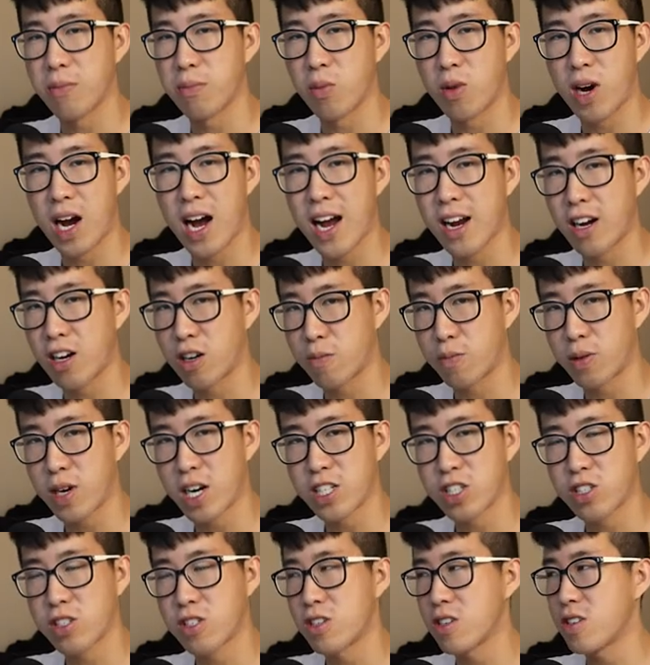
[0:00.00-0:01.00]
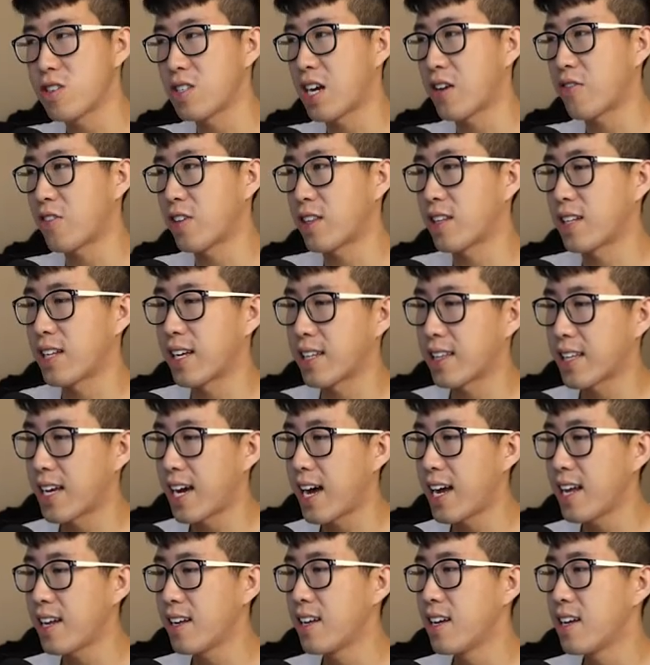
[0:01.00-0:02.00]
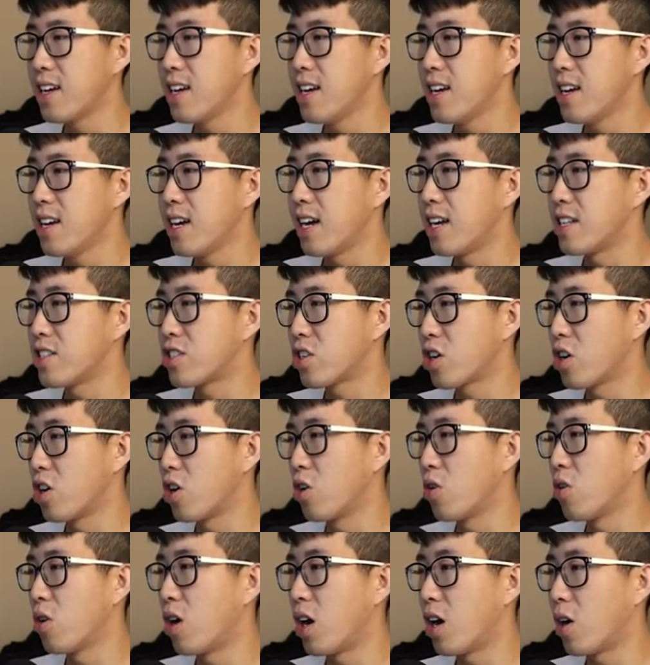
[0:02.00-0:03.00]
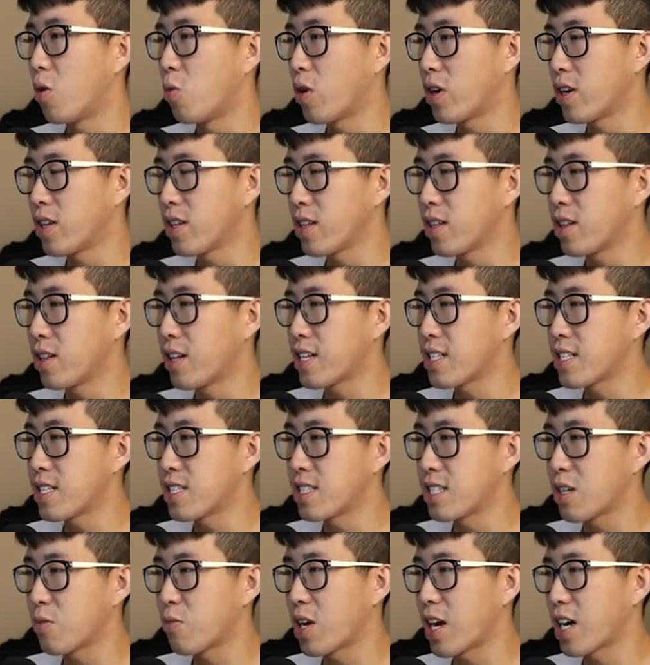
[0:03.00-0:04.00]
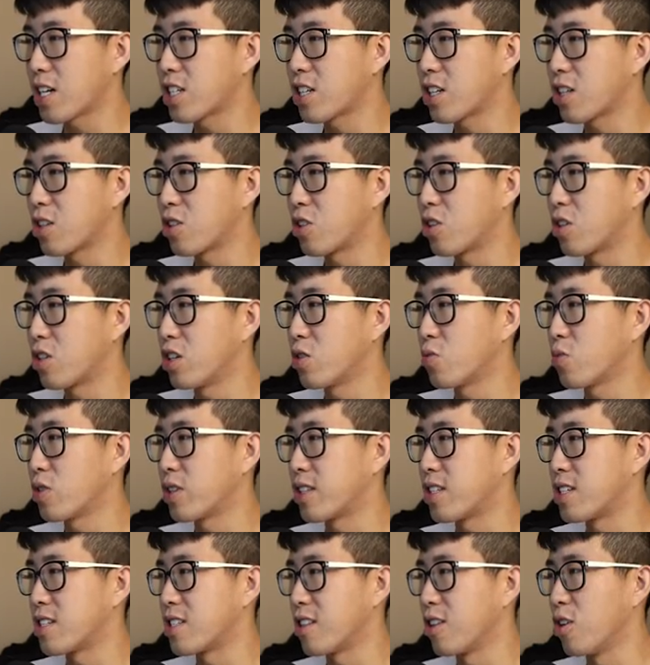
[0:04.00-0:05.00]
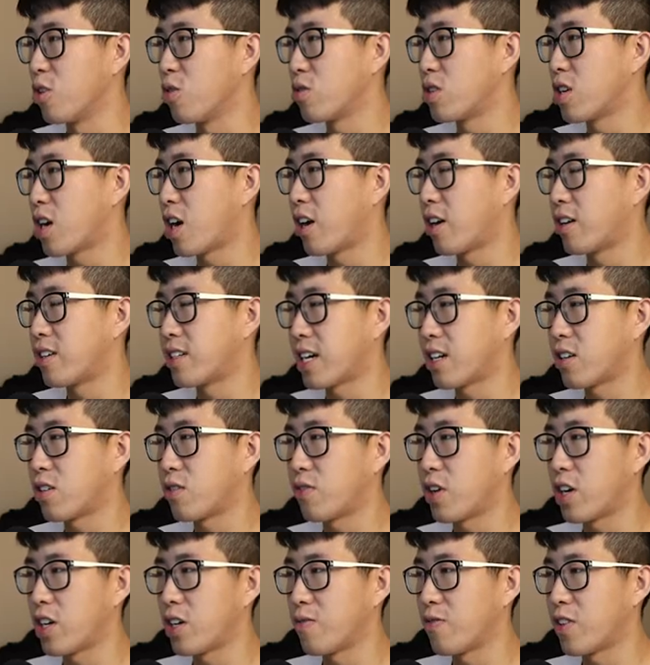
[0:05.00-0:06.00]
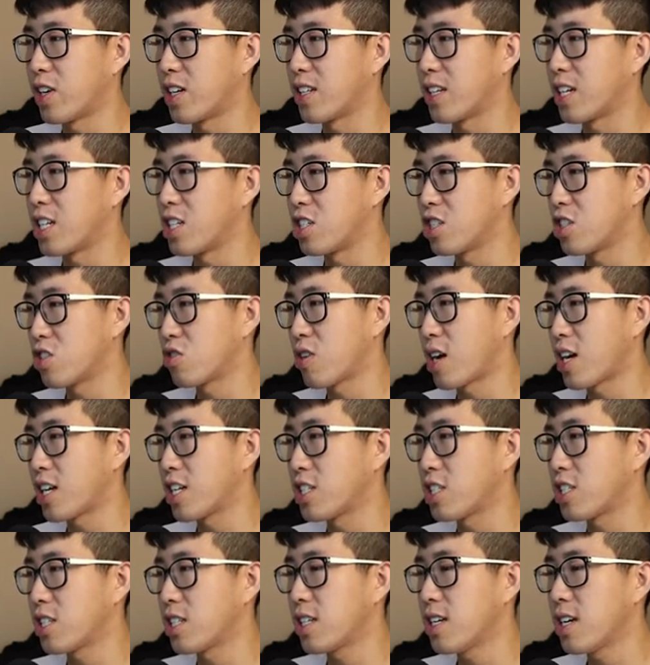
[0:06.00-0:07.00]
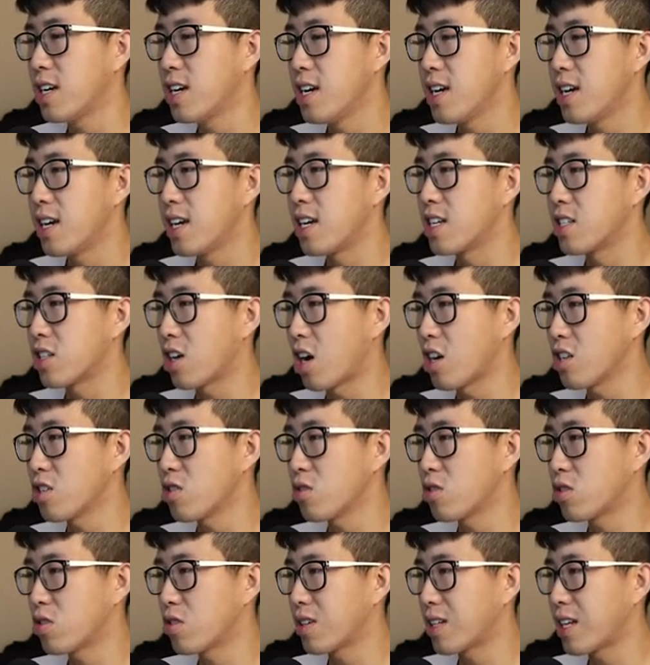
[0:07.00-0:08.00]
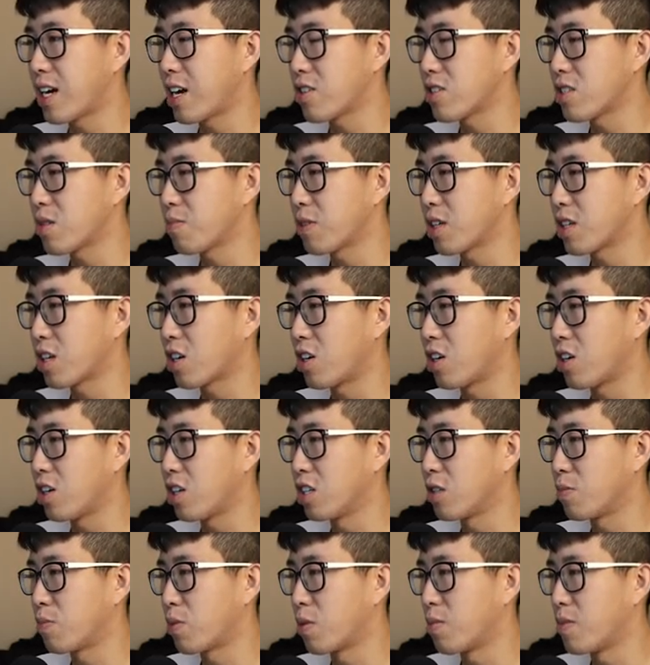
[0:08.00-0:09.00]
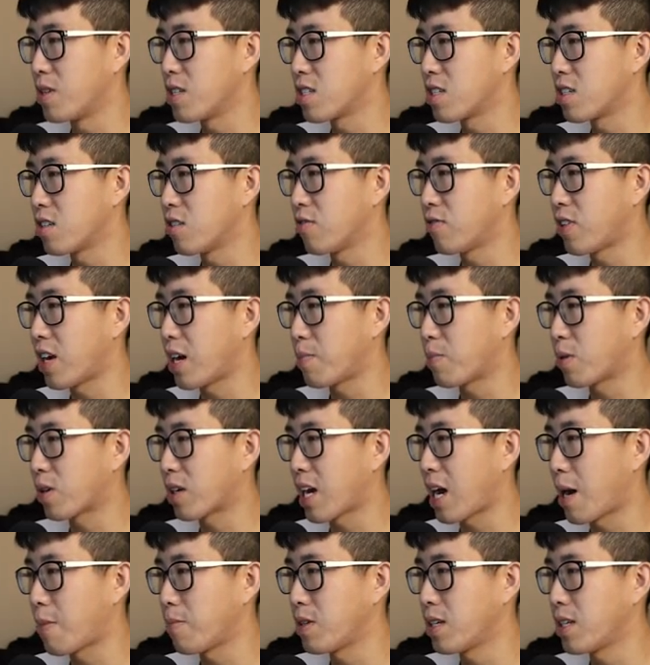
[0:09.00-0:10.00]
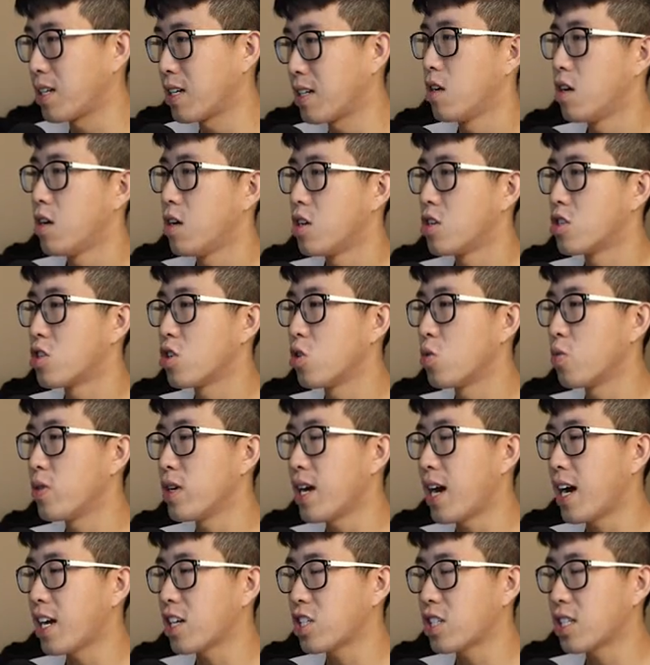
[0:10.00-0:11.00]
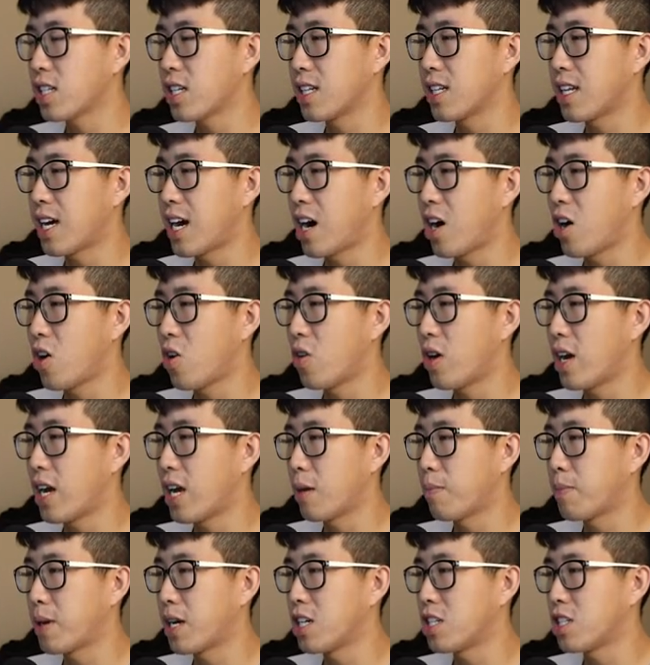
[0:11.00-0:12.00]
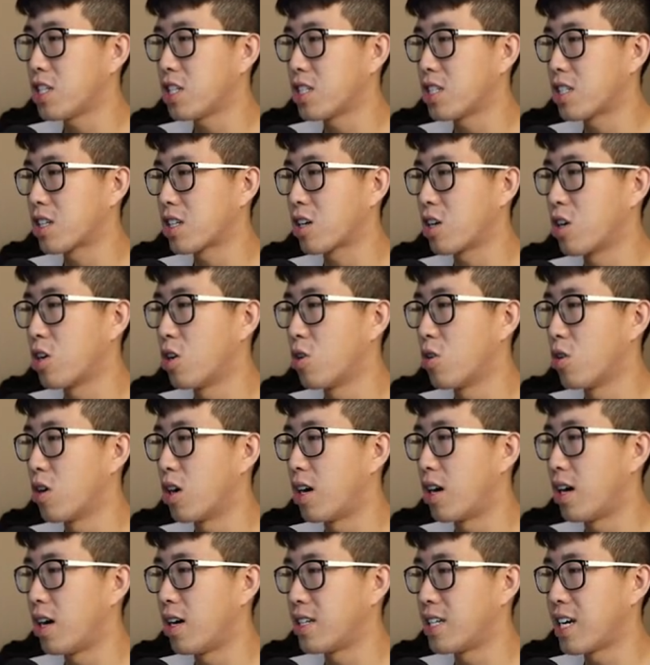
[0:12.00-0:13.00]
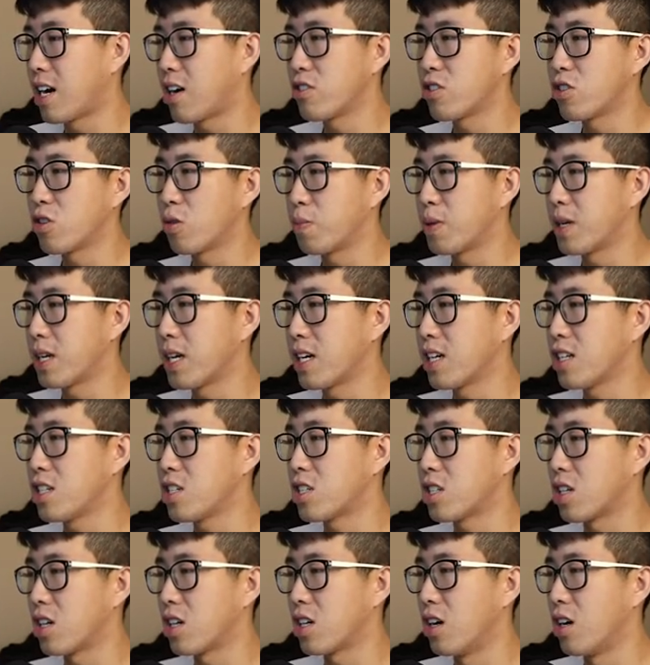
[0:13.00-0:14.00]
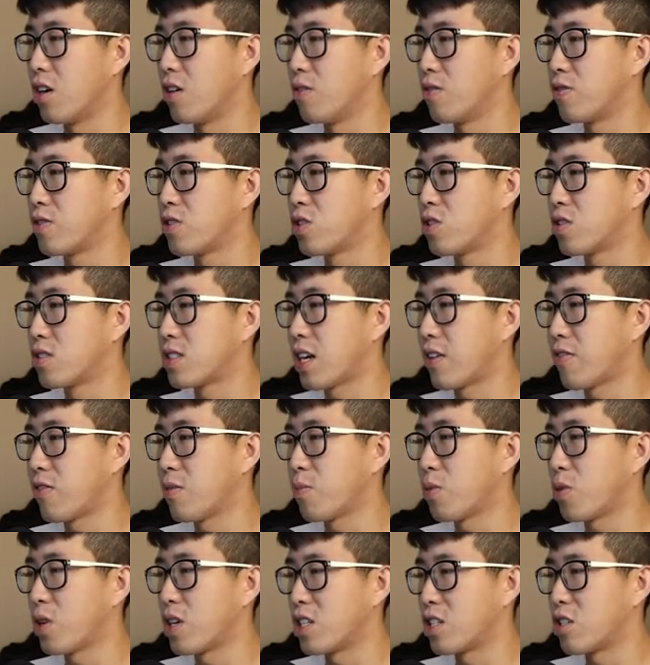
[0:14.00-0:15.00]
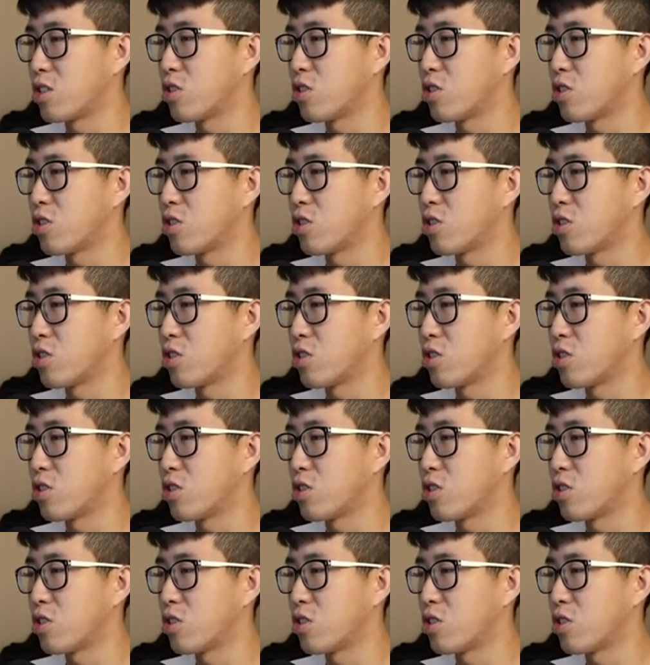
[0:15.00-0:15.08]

higher pressures, everything like that. And so, uh, one of the lessons that we actually learned with this low t- tidal volume ventilation strategy is also to allow something called permissive hypercapnia. So, we actually allow a patient to go uh, down to a pH of 7.2